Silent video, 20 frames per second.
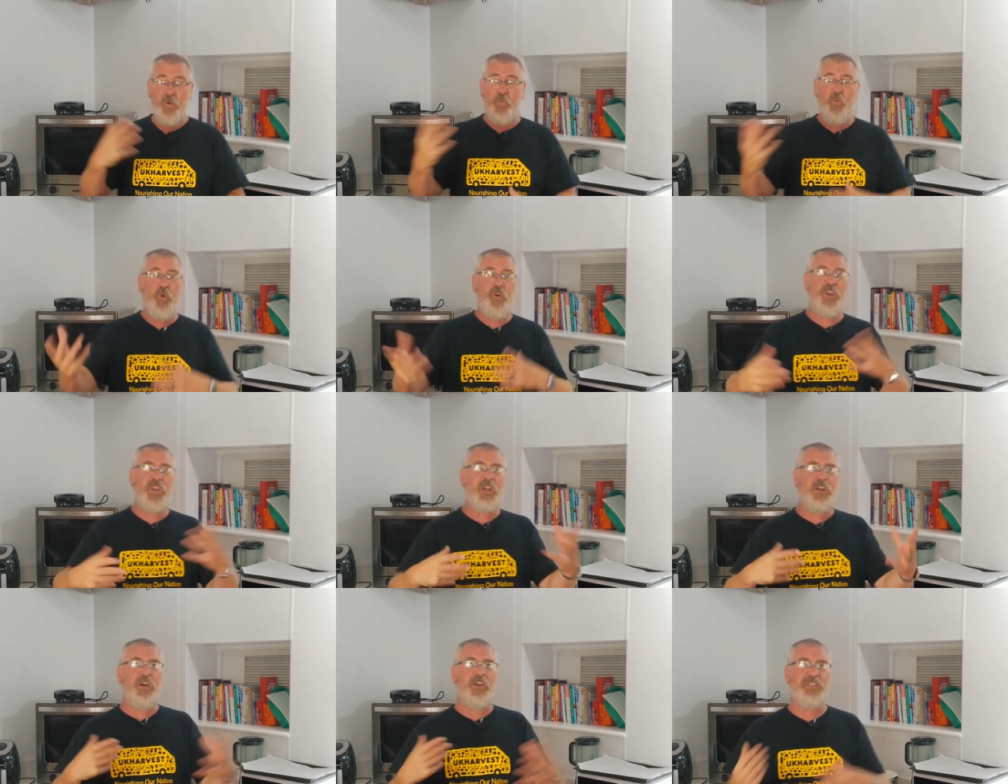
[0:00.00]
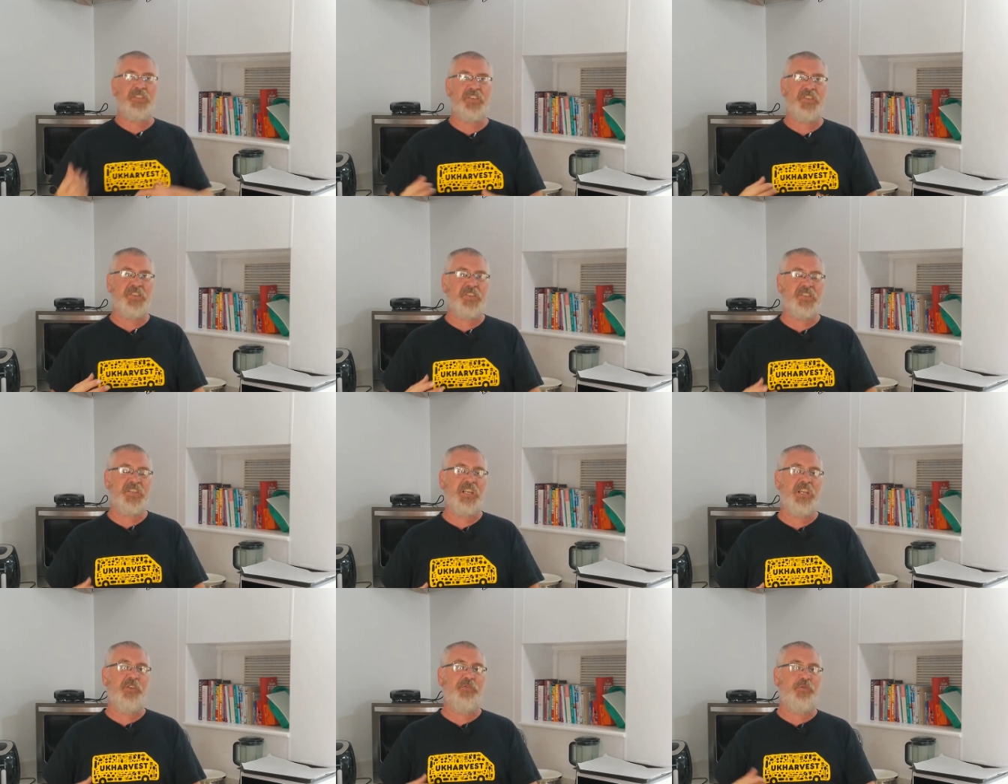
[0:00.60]
what you'd like to
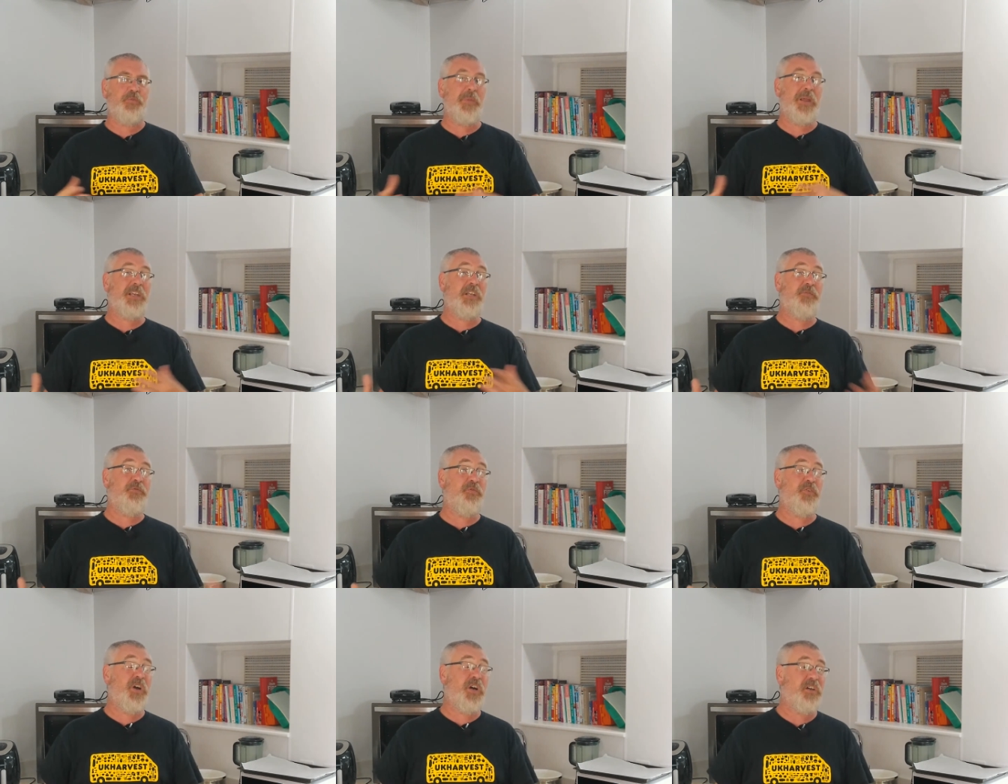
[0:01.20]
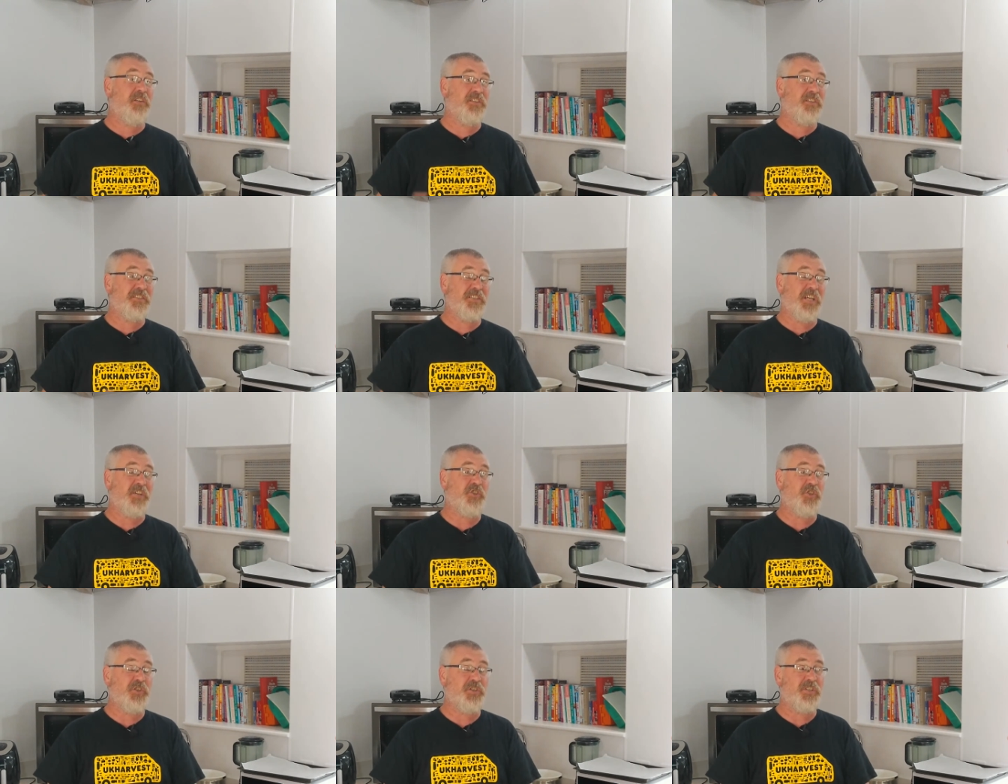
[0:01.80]
see from any further
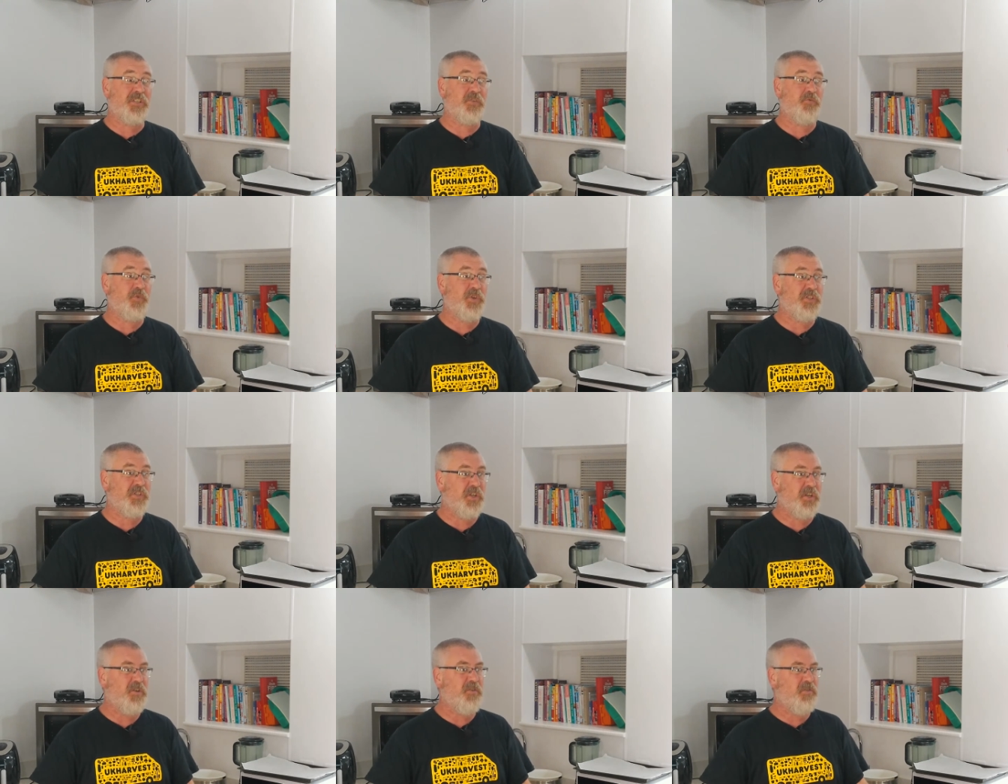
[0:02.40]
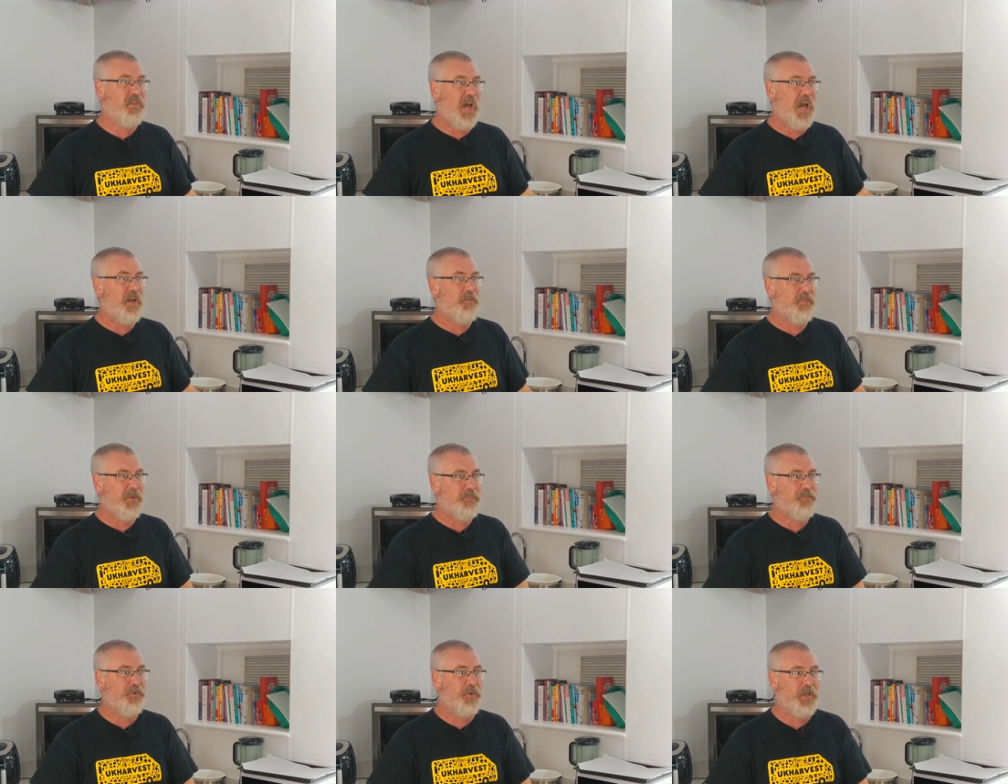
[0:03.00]
sessions that we do, that would
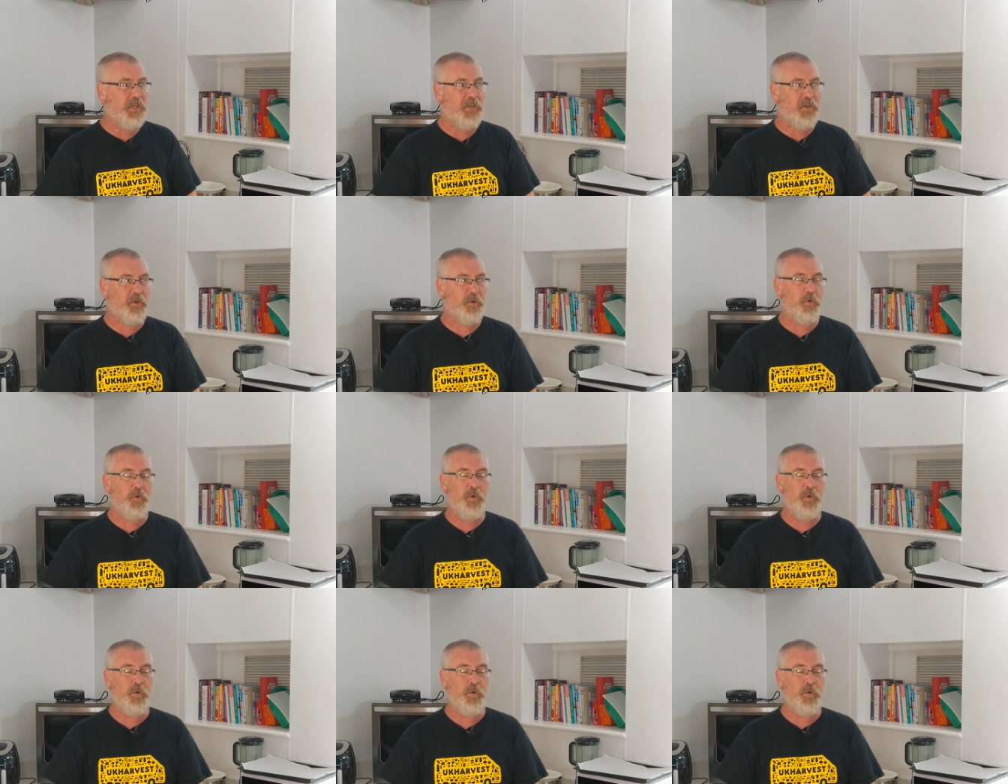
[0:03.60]
be pretty cool.